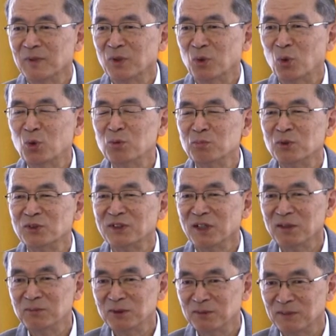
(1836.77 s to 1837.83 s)
Almost
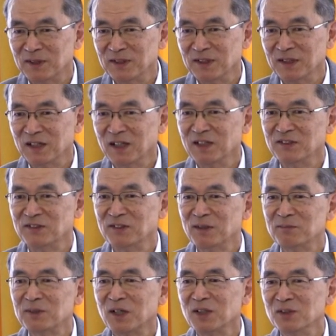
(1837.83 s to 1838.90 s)
everybody has
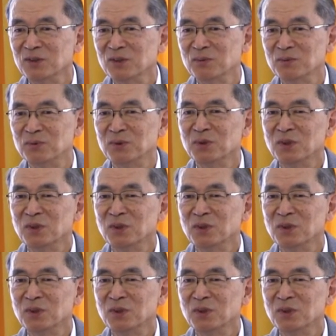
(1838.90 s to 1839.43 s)
some kind of